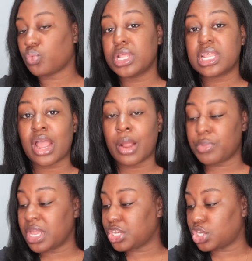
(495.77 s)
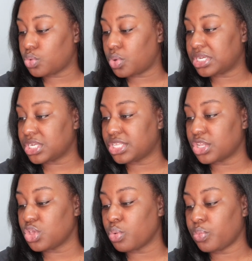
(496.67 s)
Reading comprehension questions.
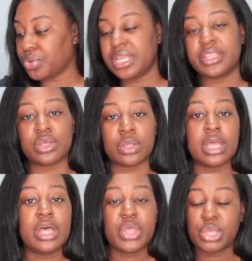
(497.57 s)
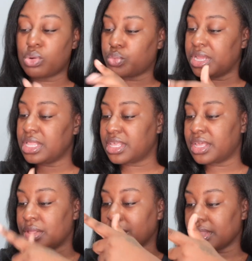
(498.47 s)
So you would read
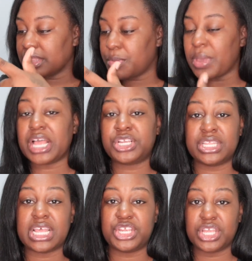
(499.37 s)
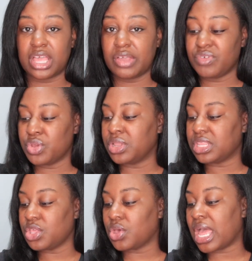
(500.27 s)
the passage that she gave you, and
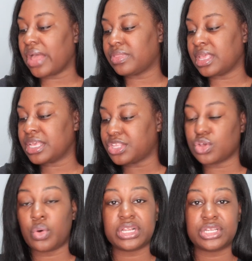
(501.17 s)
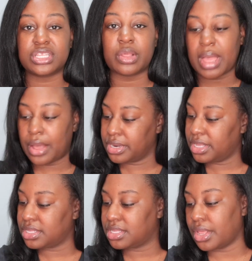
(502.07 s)
then you'll have to answer questions about
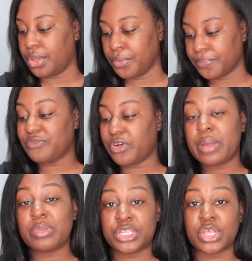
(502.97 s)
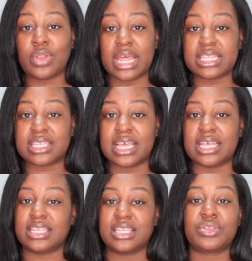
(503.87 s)
it. So very much so like the
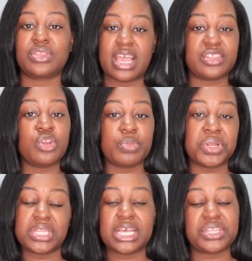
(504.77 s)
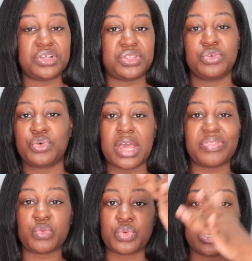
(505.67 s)
test. That's going to be on the test also. You're going to
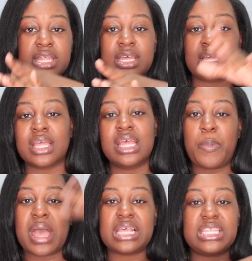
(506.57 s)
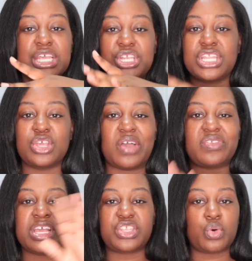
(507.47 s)
have to read a passage, and then you have
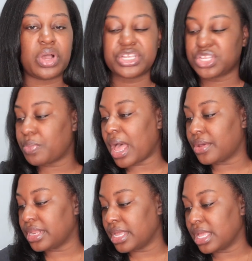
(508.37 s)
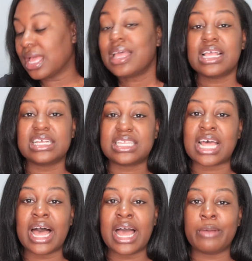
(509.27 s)
to answer questions about it. It's
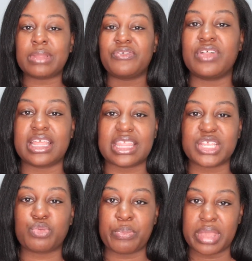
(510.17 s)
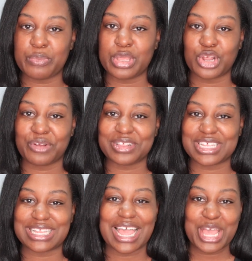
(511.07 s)
timed. I feel like that's what made me nervous
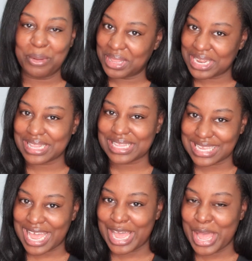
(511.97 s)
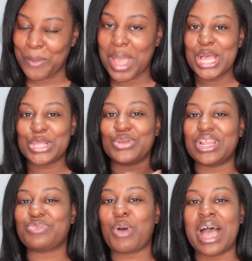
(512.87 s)
because I kept looking at the time. So
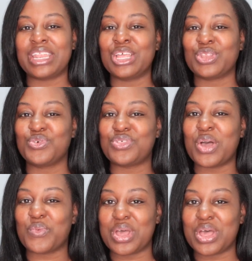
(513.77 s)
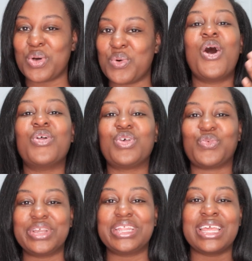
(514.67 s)
that's why I didn't do that well on the
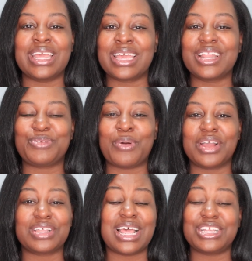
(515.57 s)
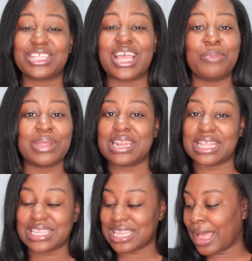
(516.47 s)
reading and English part, because I just kept looking
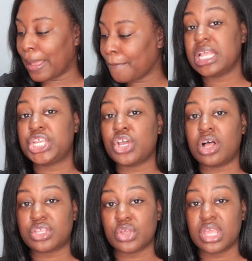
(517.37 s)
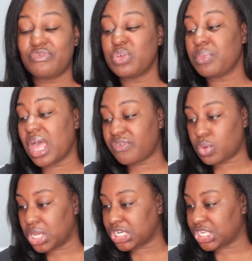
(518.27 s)
at the time. And she also gives you math
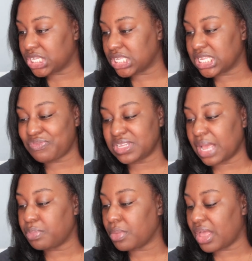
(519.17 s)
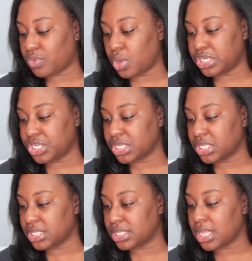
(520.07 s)
questions, different type of math
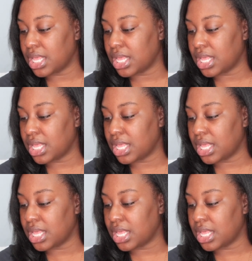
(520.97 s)
questions.